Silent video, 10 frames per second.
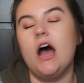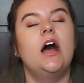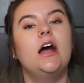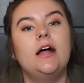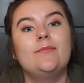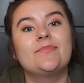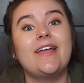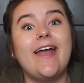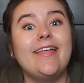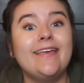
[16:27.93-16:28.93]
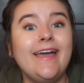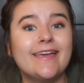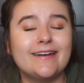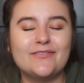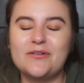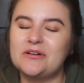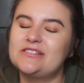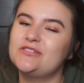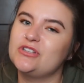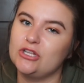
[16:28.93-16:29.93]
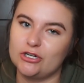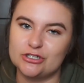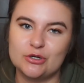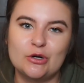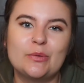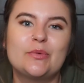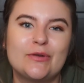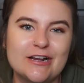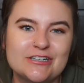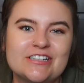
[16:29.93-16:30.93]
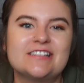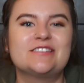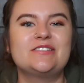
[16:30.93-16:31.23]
Um, and then, of course, there's large corporations.